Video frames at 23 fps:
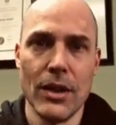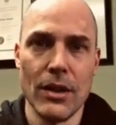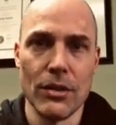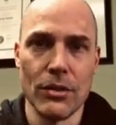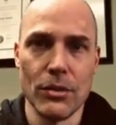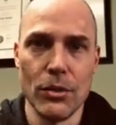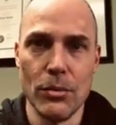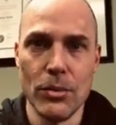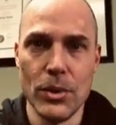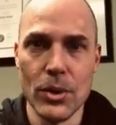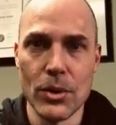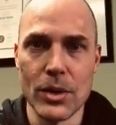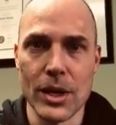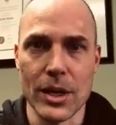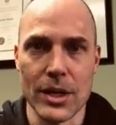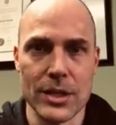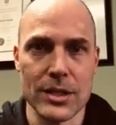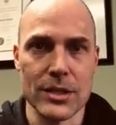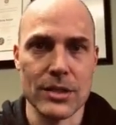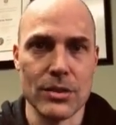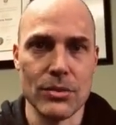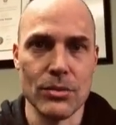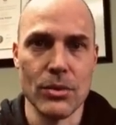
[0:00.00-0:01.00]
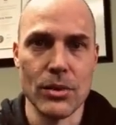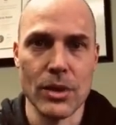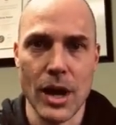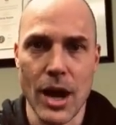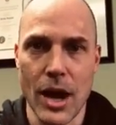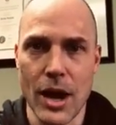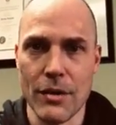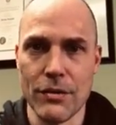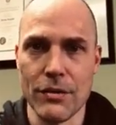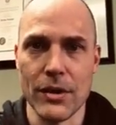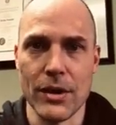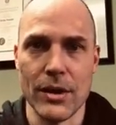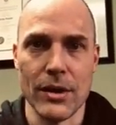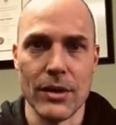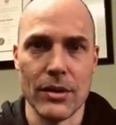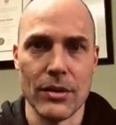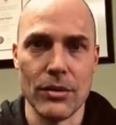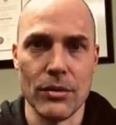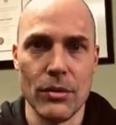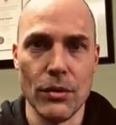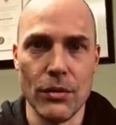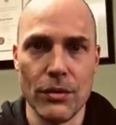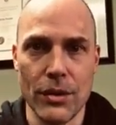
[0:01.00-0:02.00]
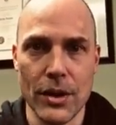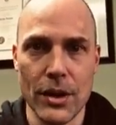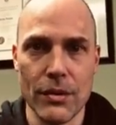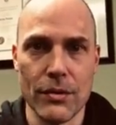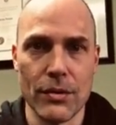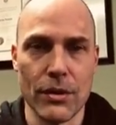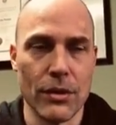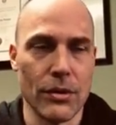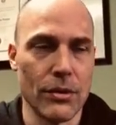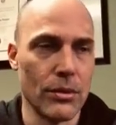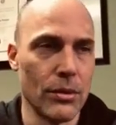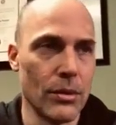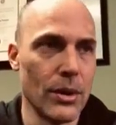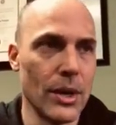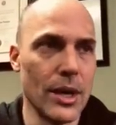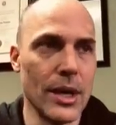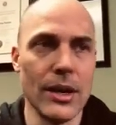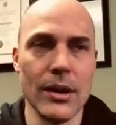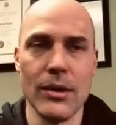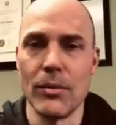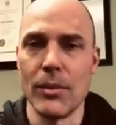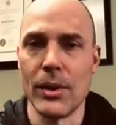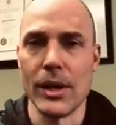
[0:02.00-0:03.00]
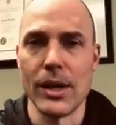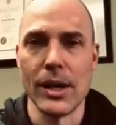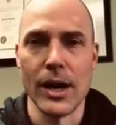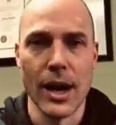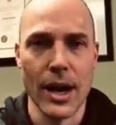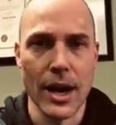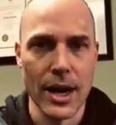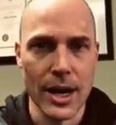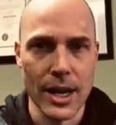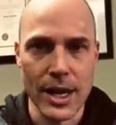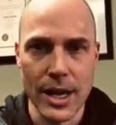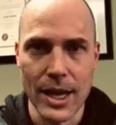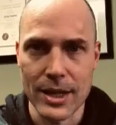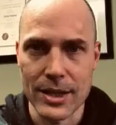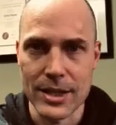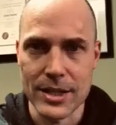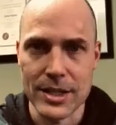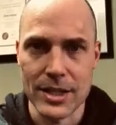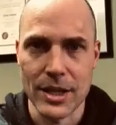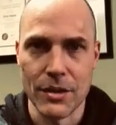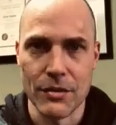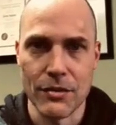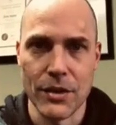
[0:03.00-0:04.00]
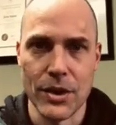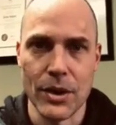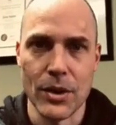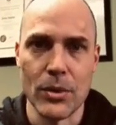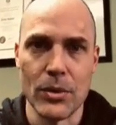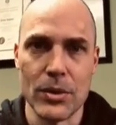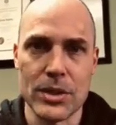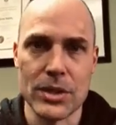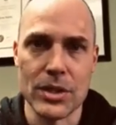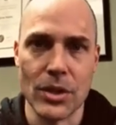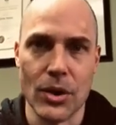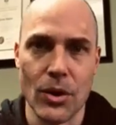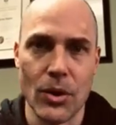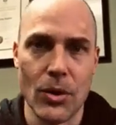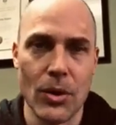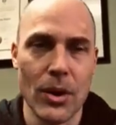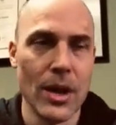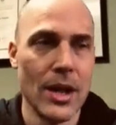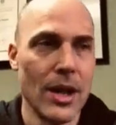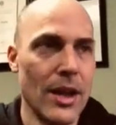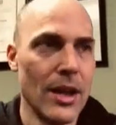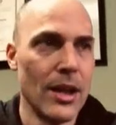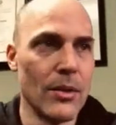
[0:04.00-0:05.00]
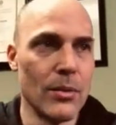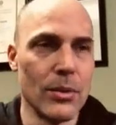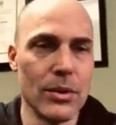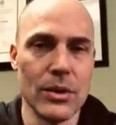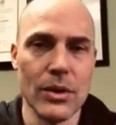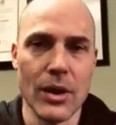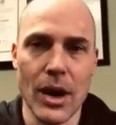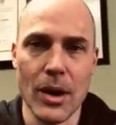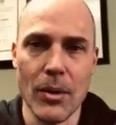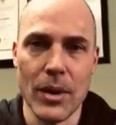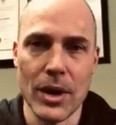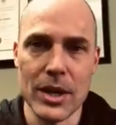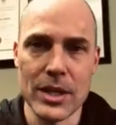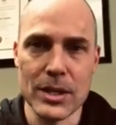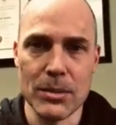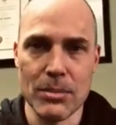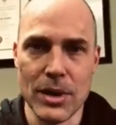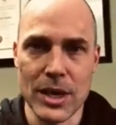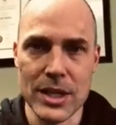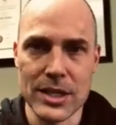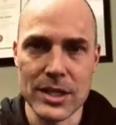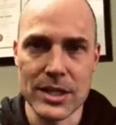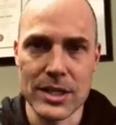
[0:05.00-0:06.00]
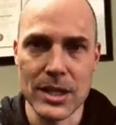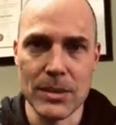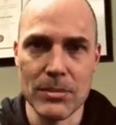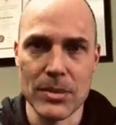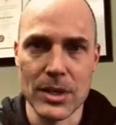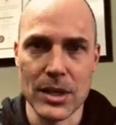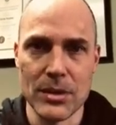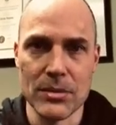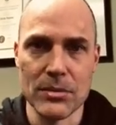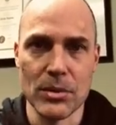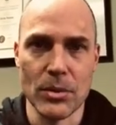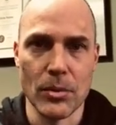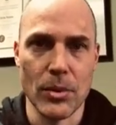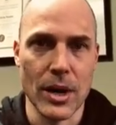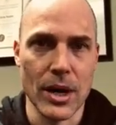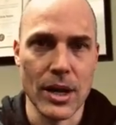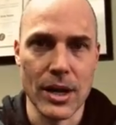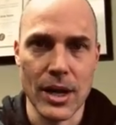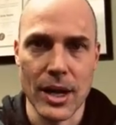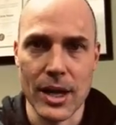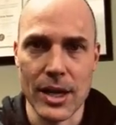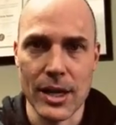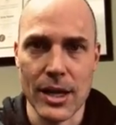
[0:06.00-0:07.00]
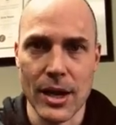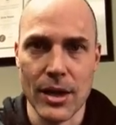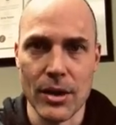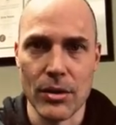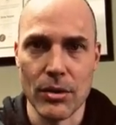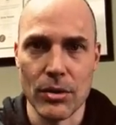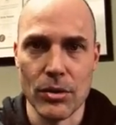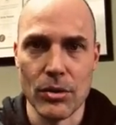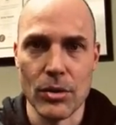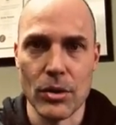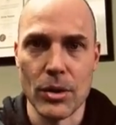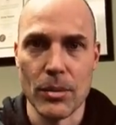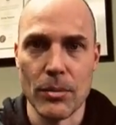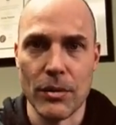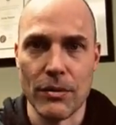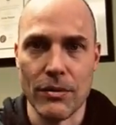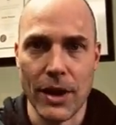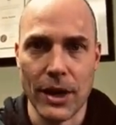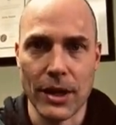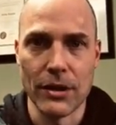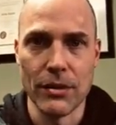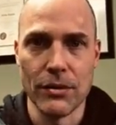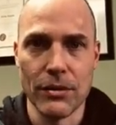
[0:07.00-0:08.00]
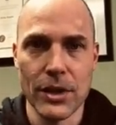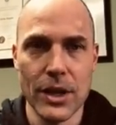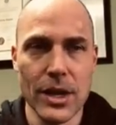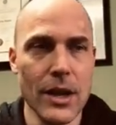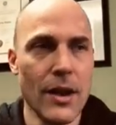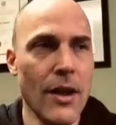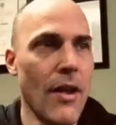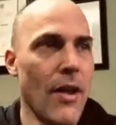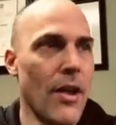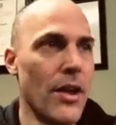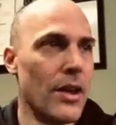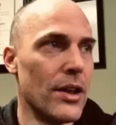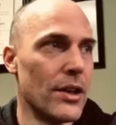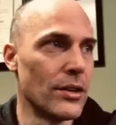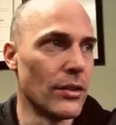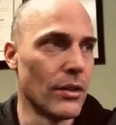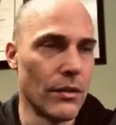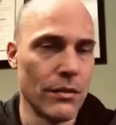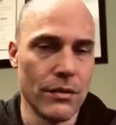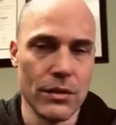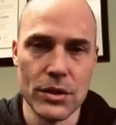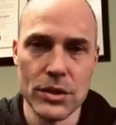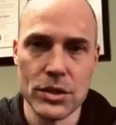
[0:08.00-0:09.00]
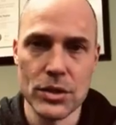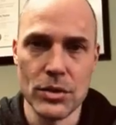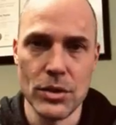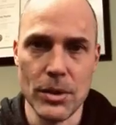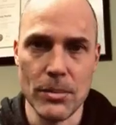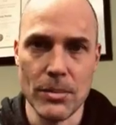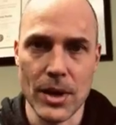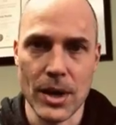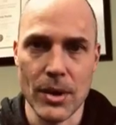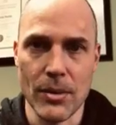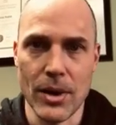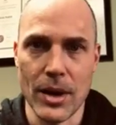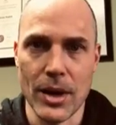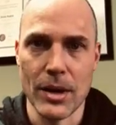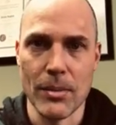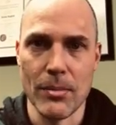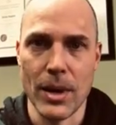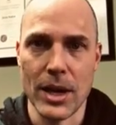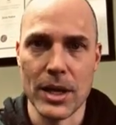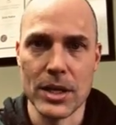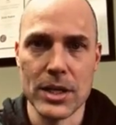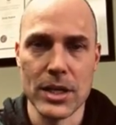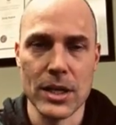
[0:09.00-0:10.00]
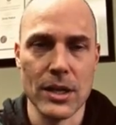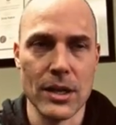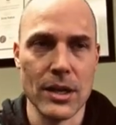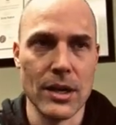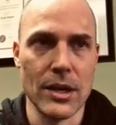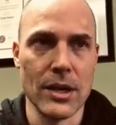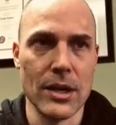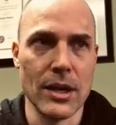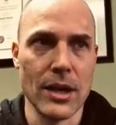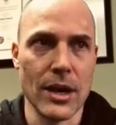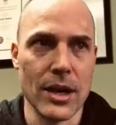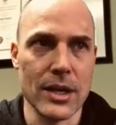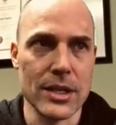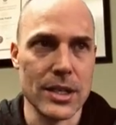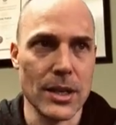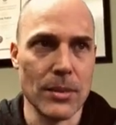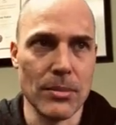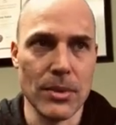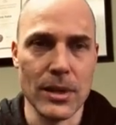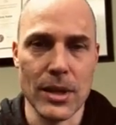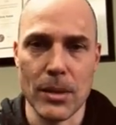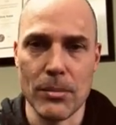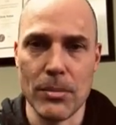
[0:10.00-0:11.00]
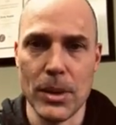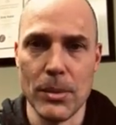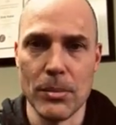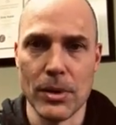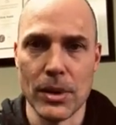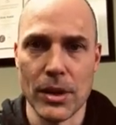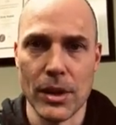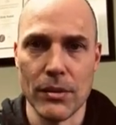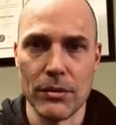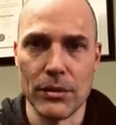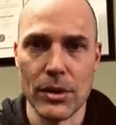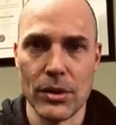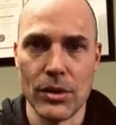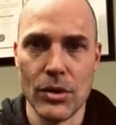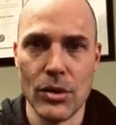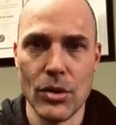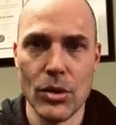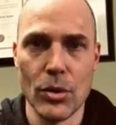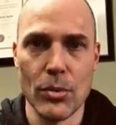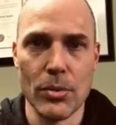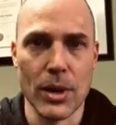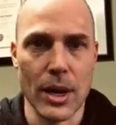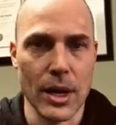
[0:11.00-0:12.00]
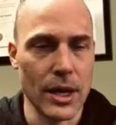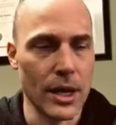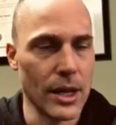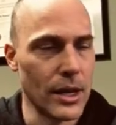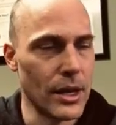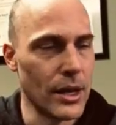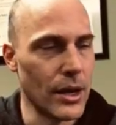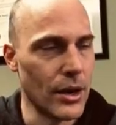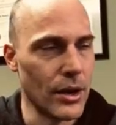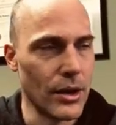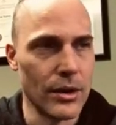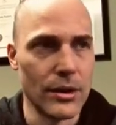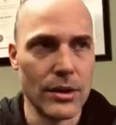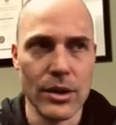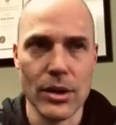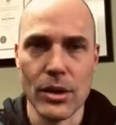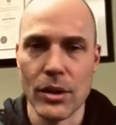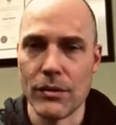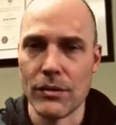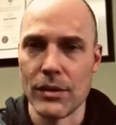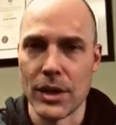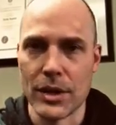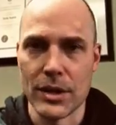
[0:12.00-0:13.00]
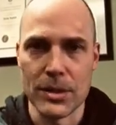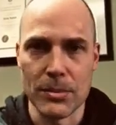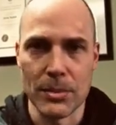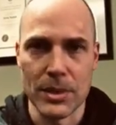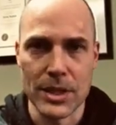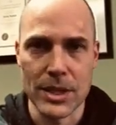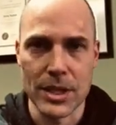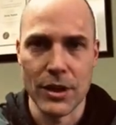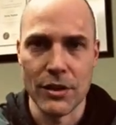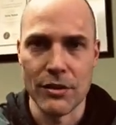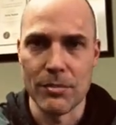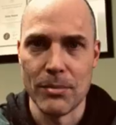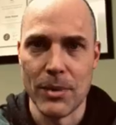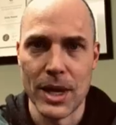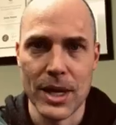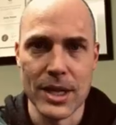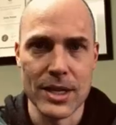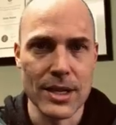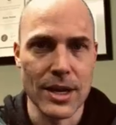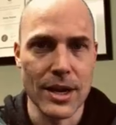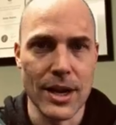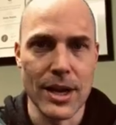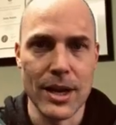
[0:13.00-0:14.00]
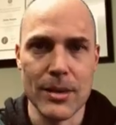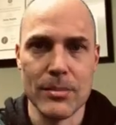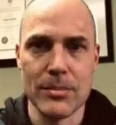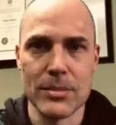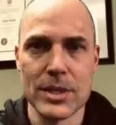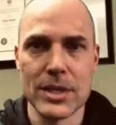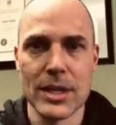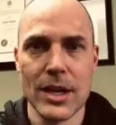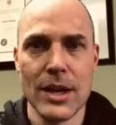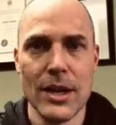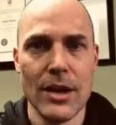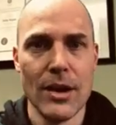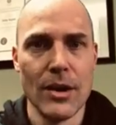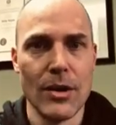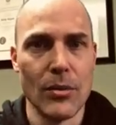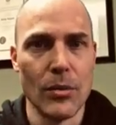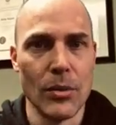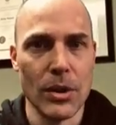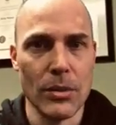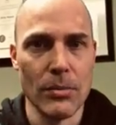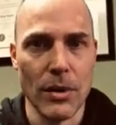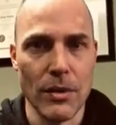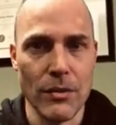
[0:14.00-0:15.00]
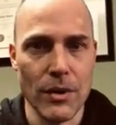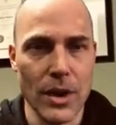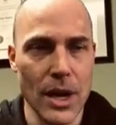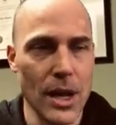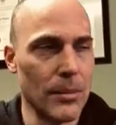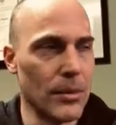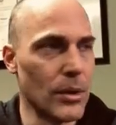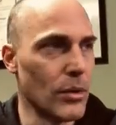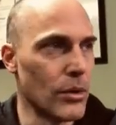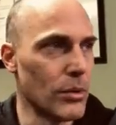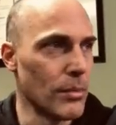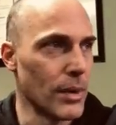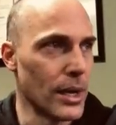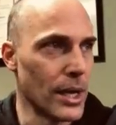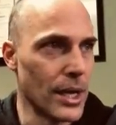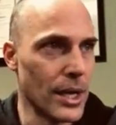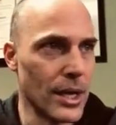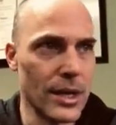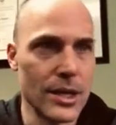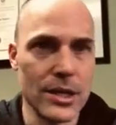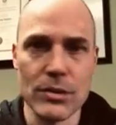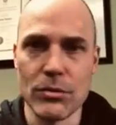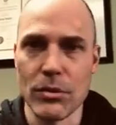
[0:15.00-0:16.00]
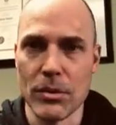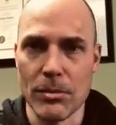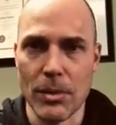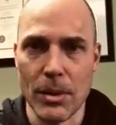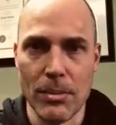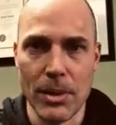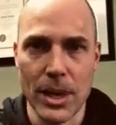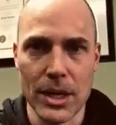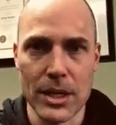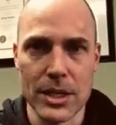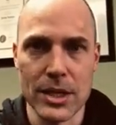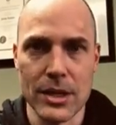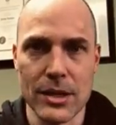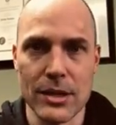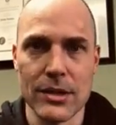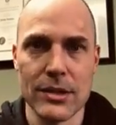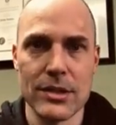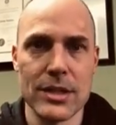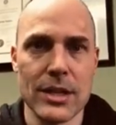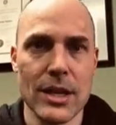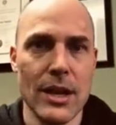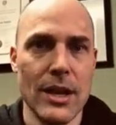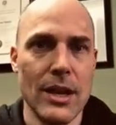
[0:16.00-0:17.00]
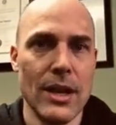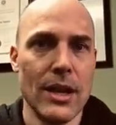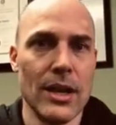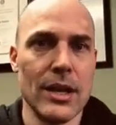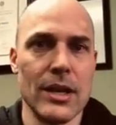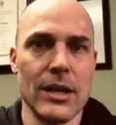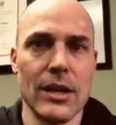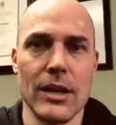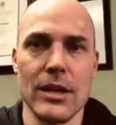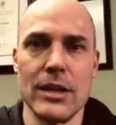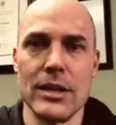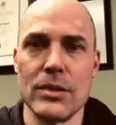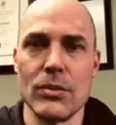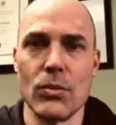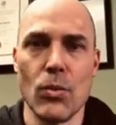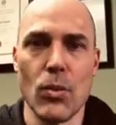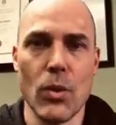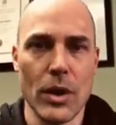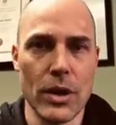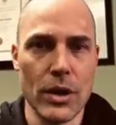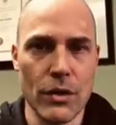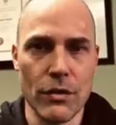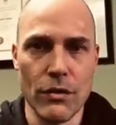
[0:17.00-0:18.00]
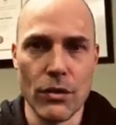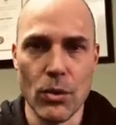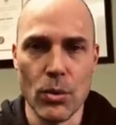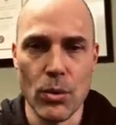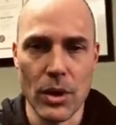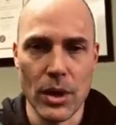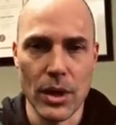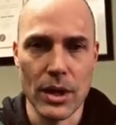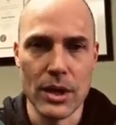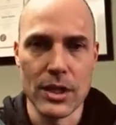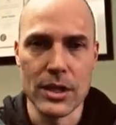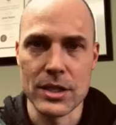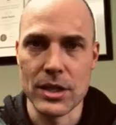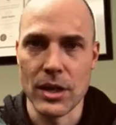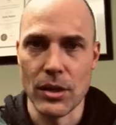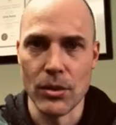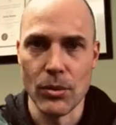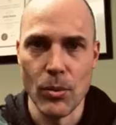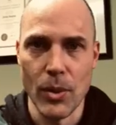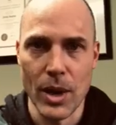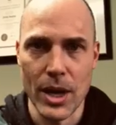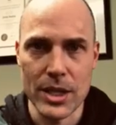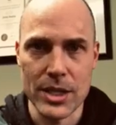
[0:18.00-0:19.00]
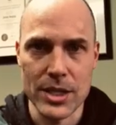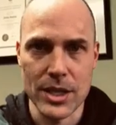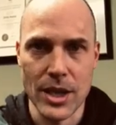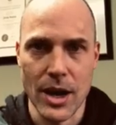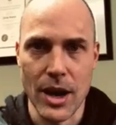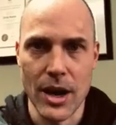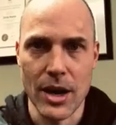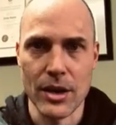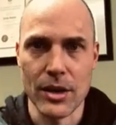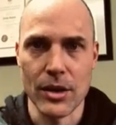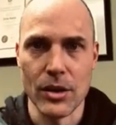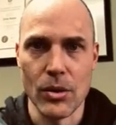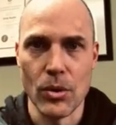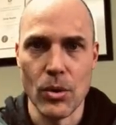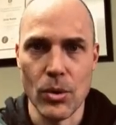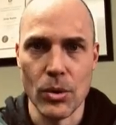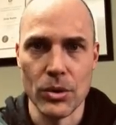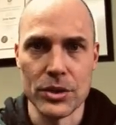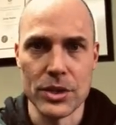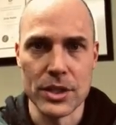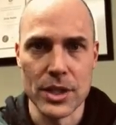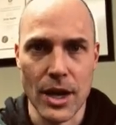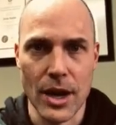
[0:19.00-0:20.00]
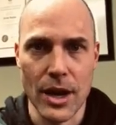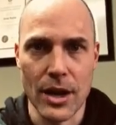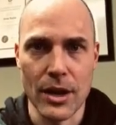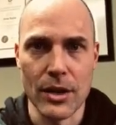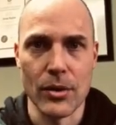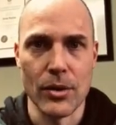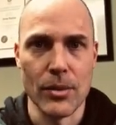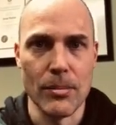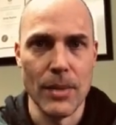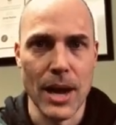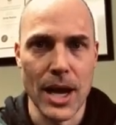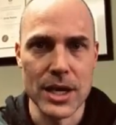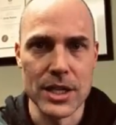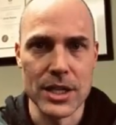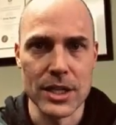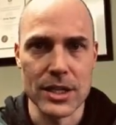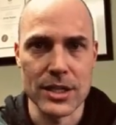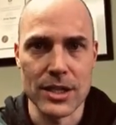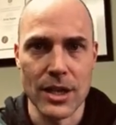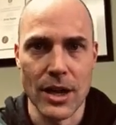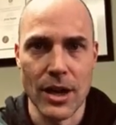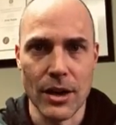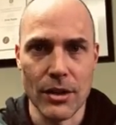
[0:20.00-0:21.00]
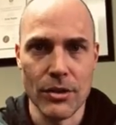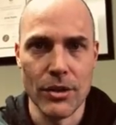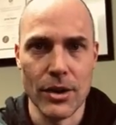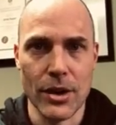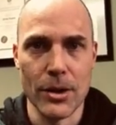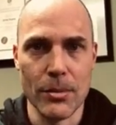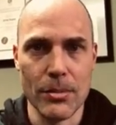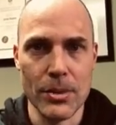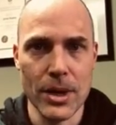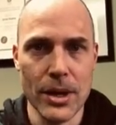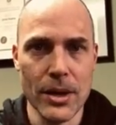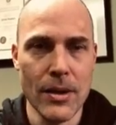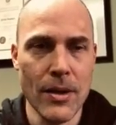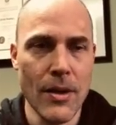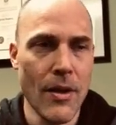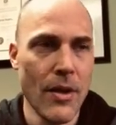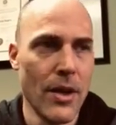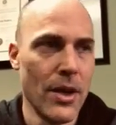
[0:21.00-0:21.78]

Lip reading: Through mucus, through coughing, through fever, through heat, we got to get the stuff out. So we do not want to suppress the symptoms. We want to kind of get you through them effectively. So the first treatment I wanted to mention, not something that people love to do, but I can guarantee you I've done this myself many times with my family, with my kids, with my patients. Does wonderful work. It's called wet sock or cold sock or magic sock therapy.